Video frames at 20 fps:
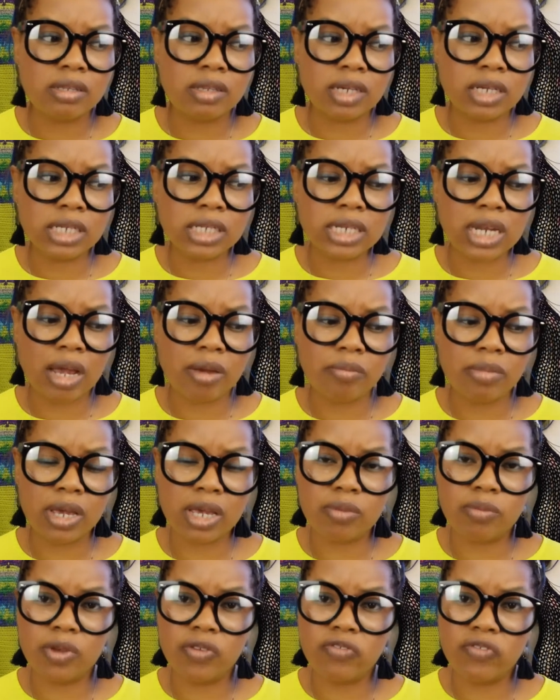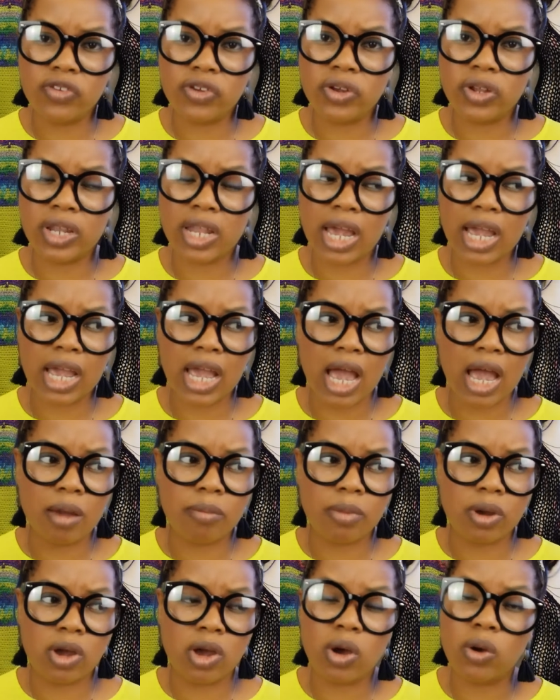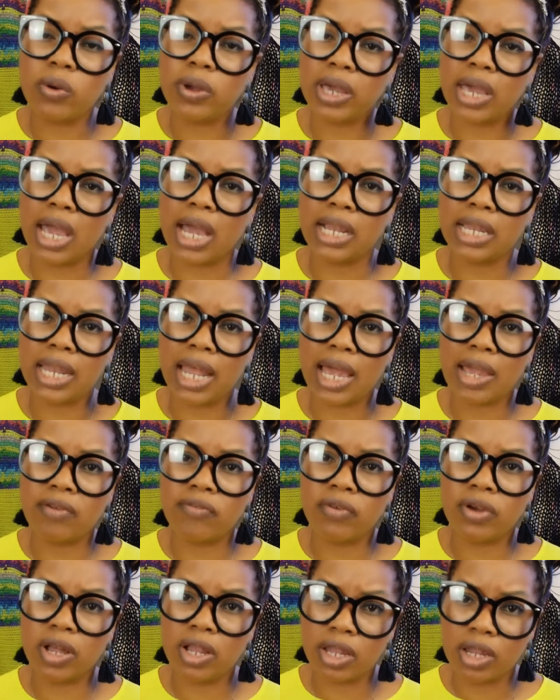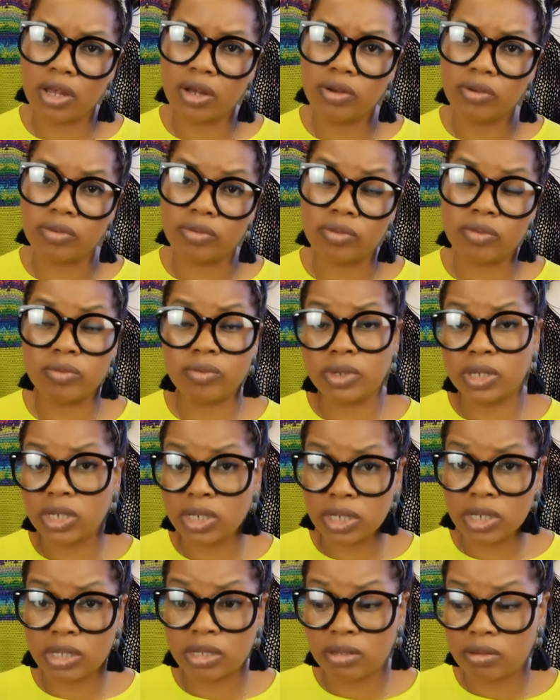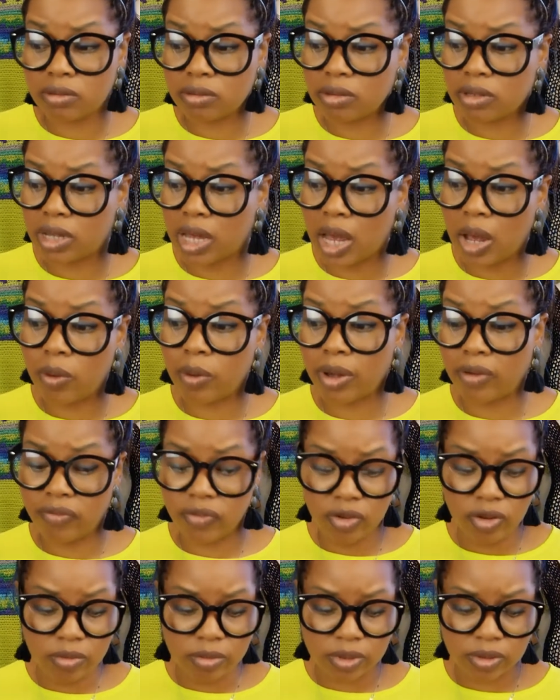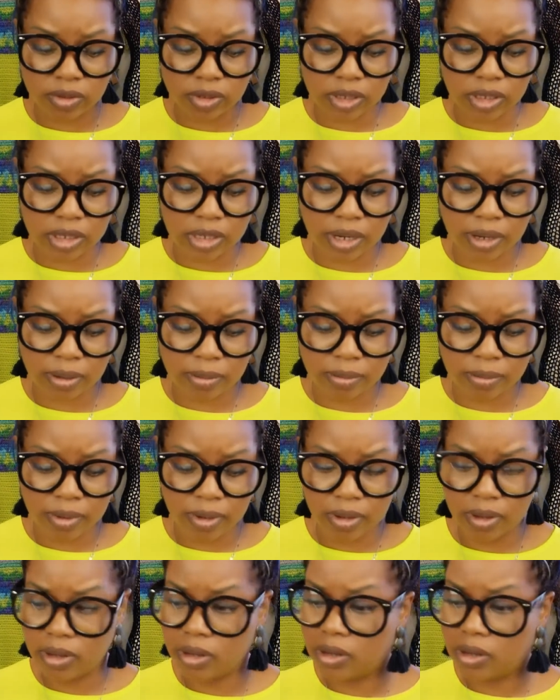does not make me feel like I'm going at life alone, which is how I feel most of the time.